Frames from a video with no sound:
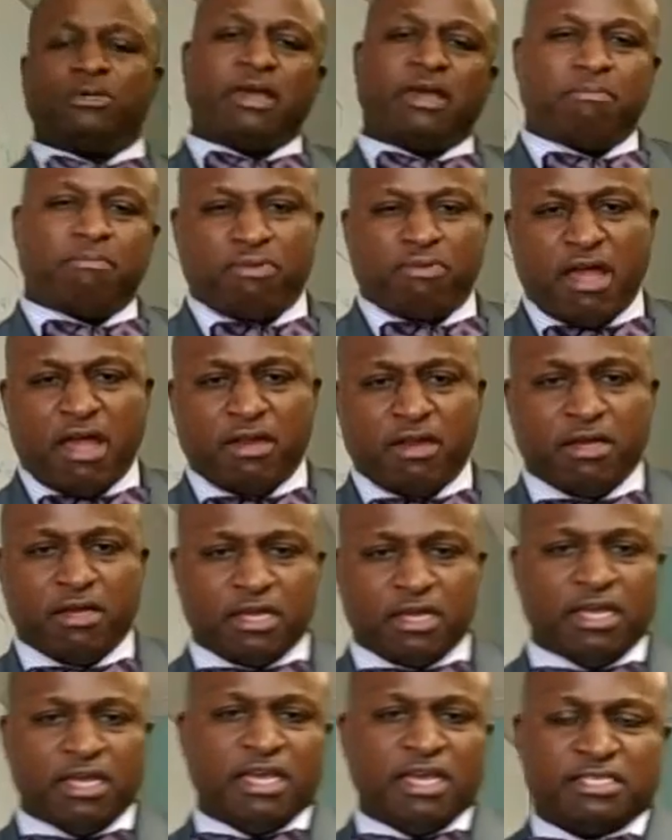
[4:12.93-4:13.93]
a
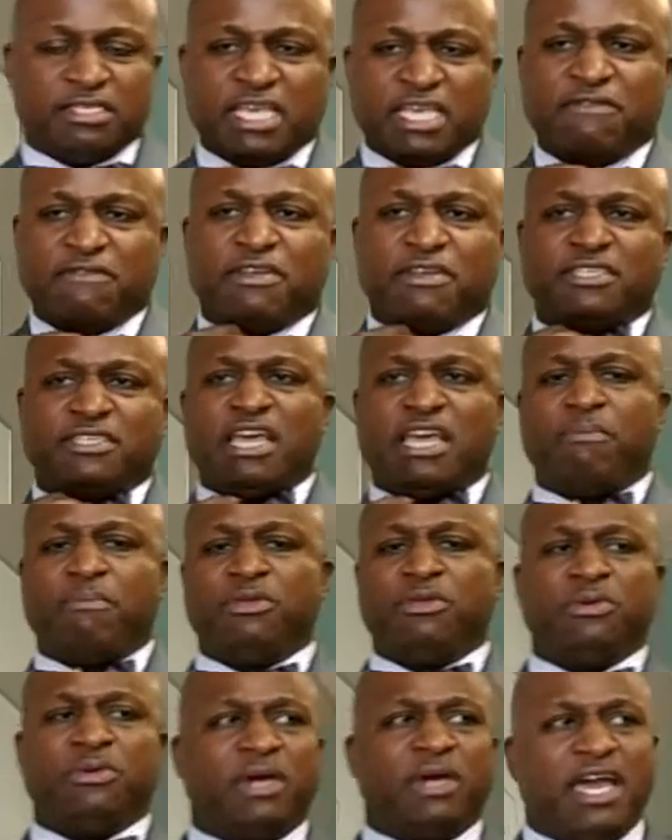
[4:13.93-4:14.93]
product, say for example,
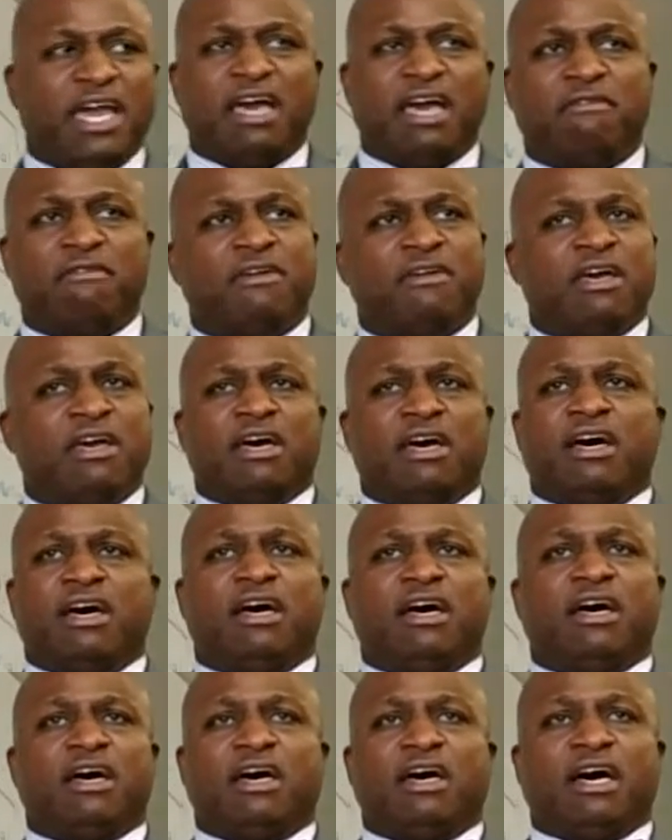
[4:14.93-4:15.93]
you have
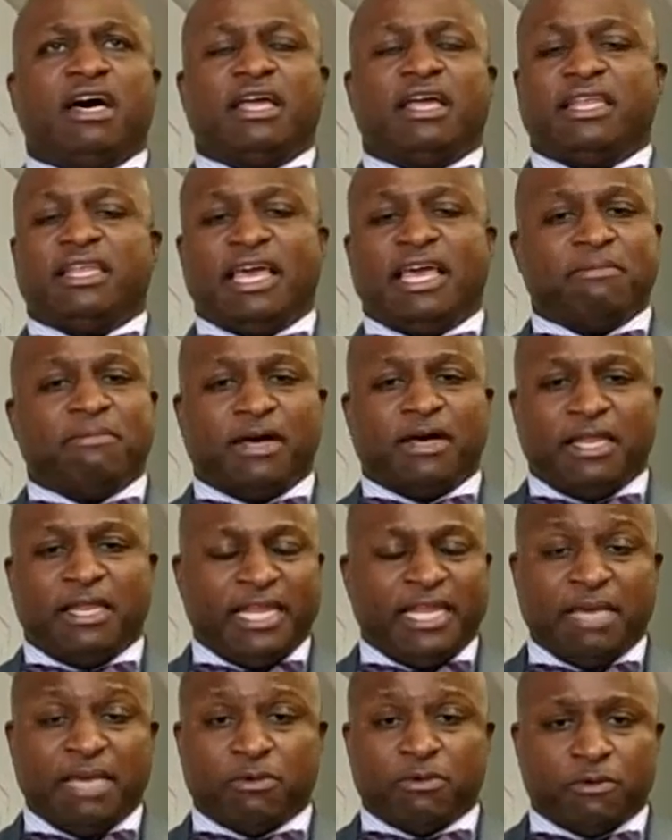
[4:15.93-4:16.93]
a
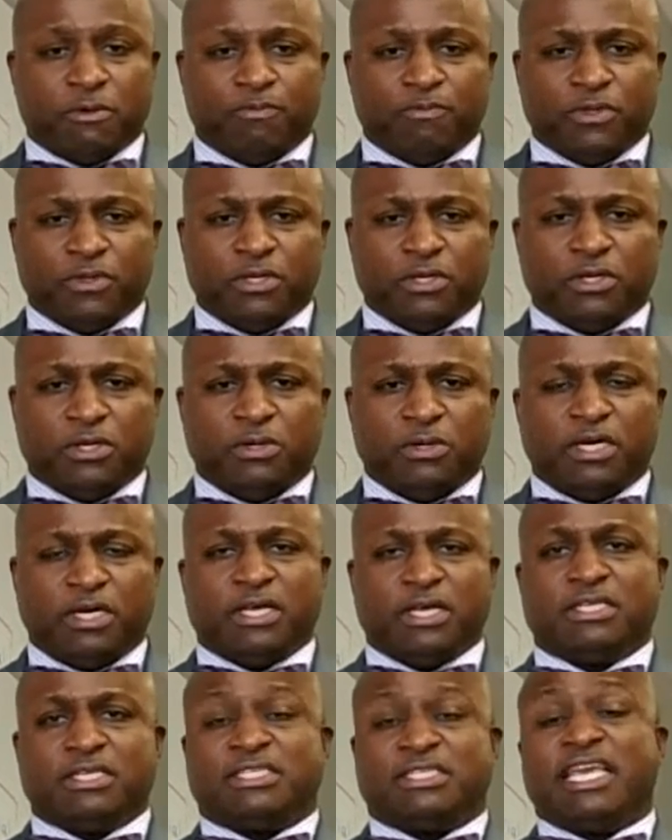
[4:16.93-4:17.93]
label,
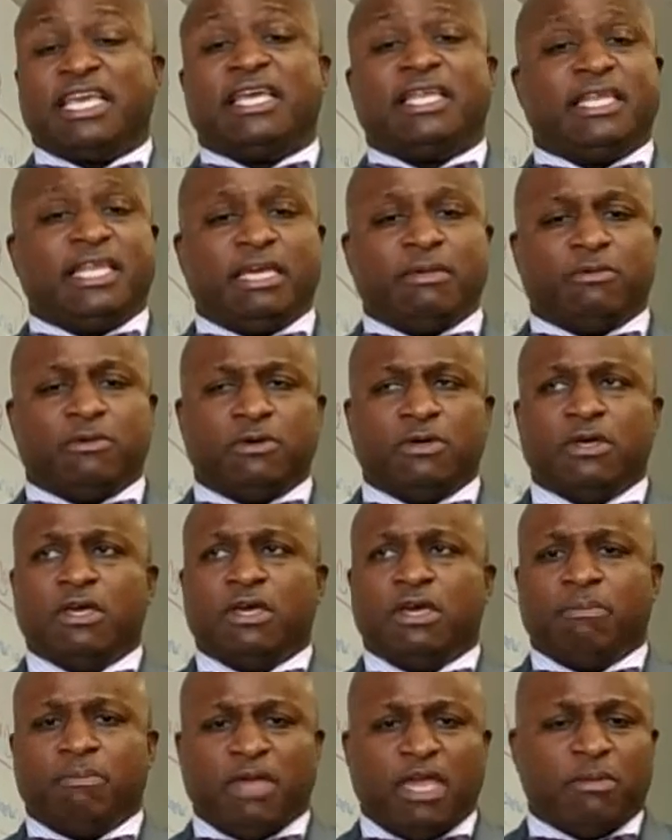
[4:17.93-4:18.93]
a singing label.
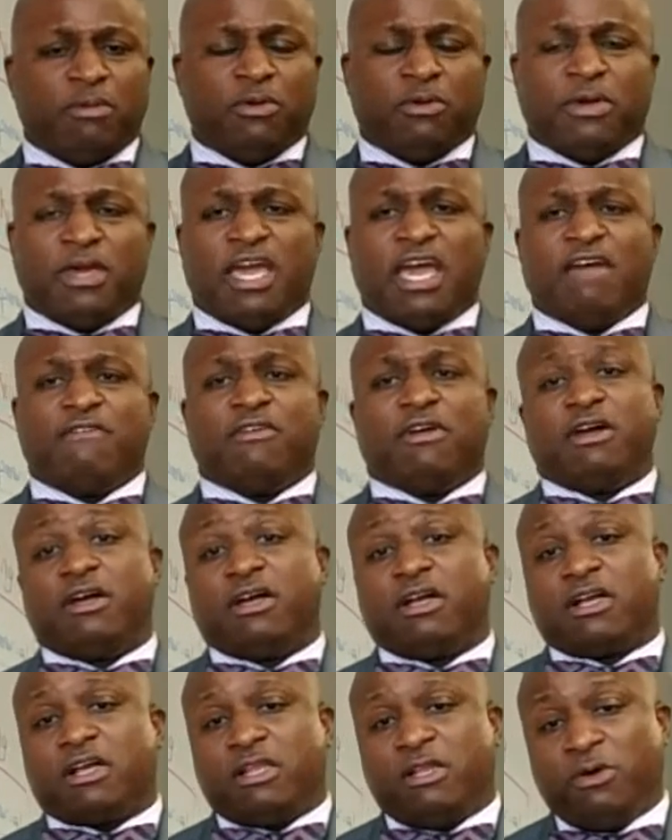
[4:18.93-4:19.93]
Maybe you have
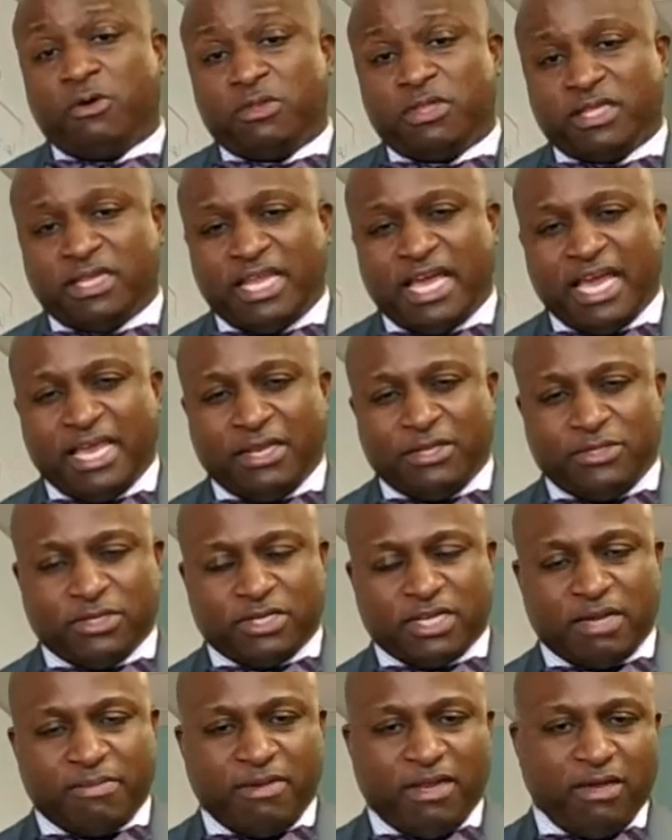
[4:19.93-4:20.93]
a clothing line that you're
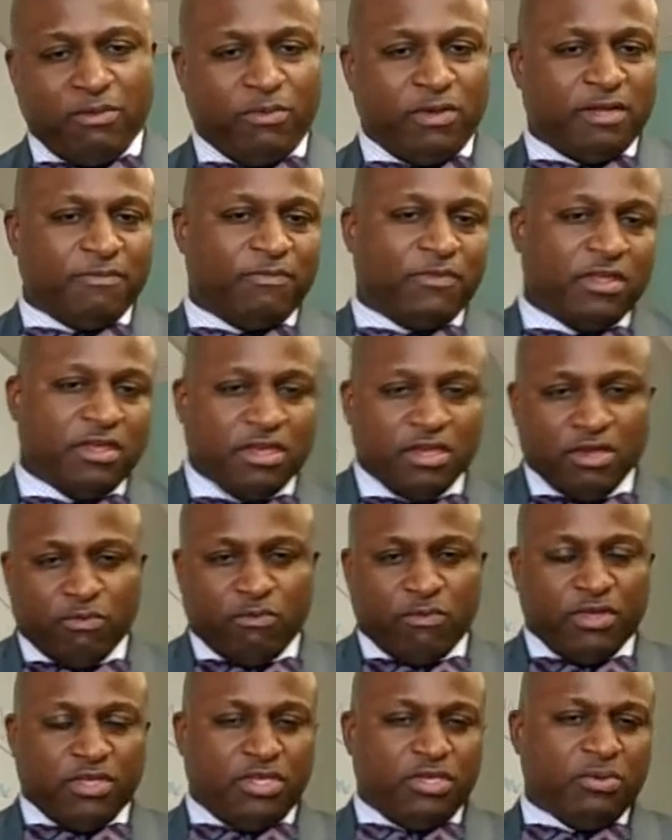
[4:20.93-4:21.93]
coming out with.
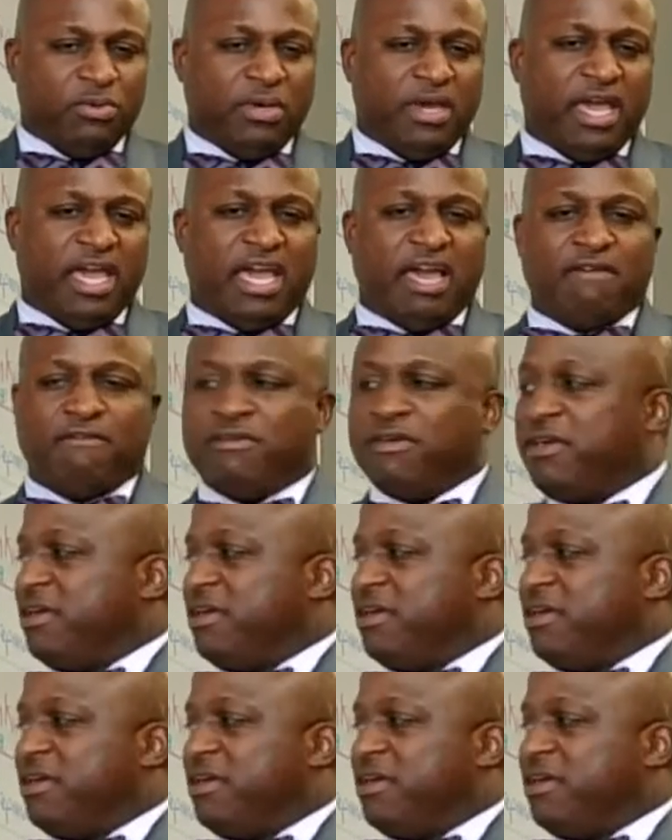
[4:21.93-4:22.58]
When you have